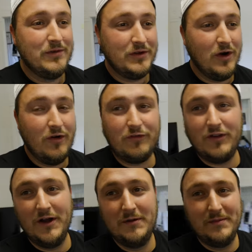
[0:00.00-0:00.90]
it with a golf
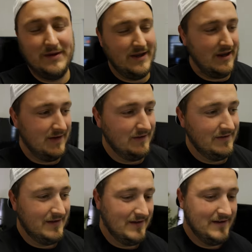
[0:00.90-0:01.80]
club
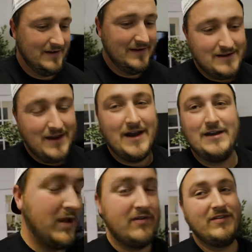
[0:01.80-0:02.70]
and uh,
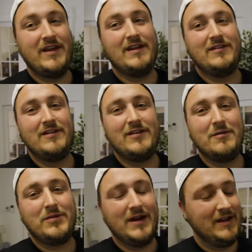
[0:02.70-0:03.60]
yeah, we haven't taken it to the
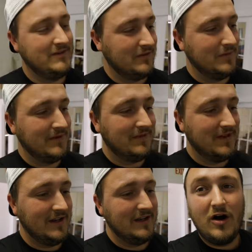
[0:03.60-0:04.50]
dump yet. It's just been
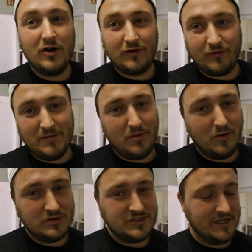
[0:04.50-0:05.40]
sitting on our front
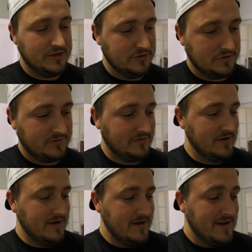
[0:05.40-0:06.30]
porch and it looks
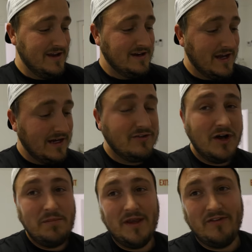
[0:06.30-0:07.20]
kind of
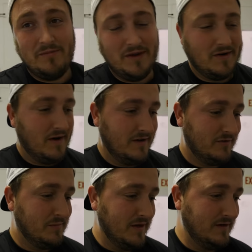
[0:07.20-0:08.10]
dumpy if I'm being
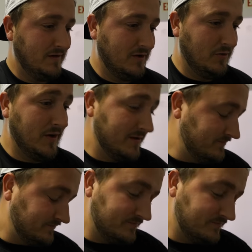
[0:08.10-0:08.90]
honest, but you know what?